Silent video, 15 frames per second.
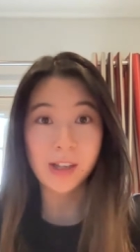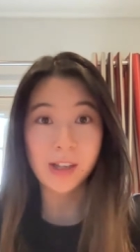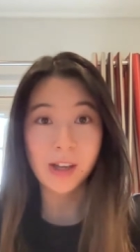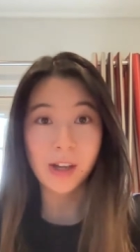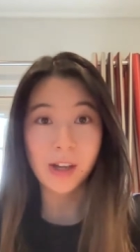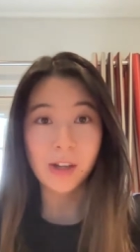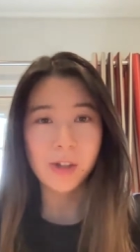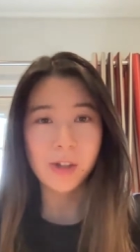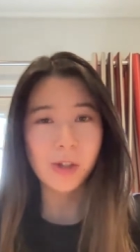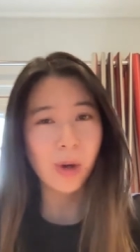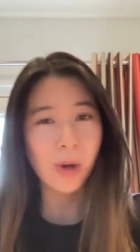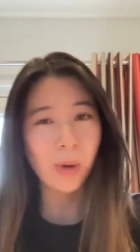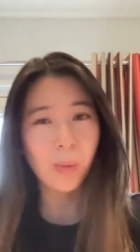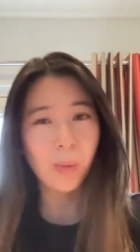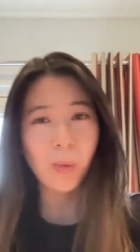
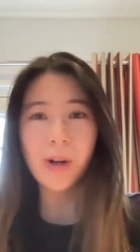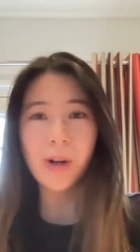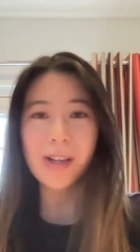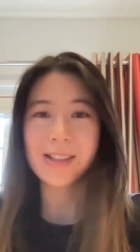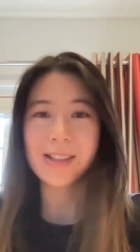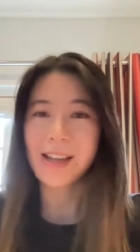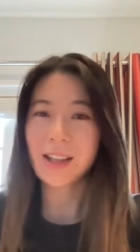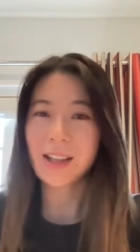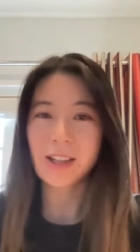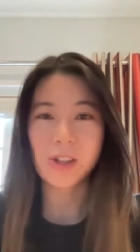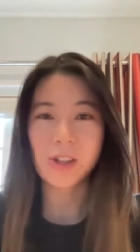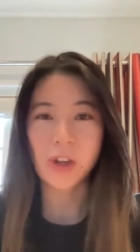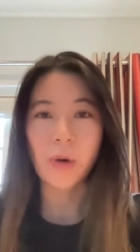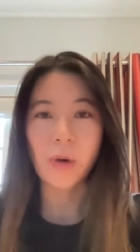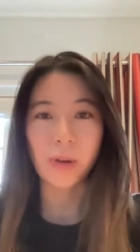So what exactly is
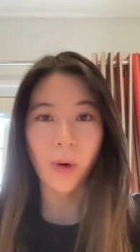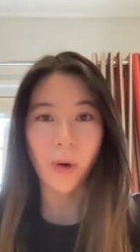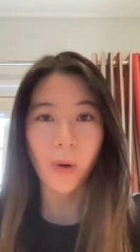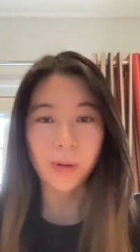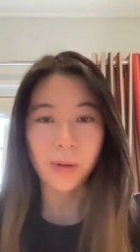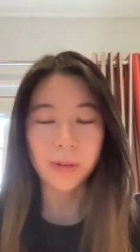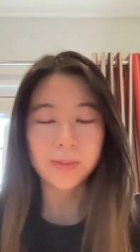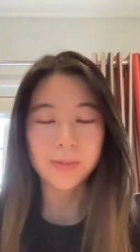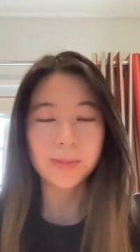going on?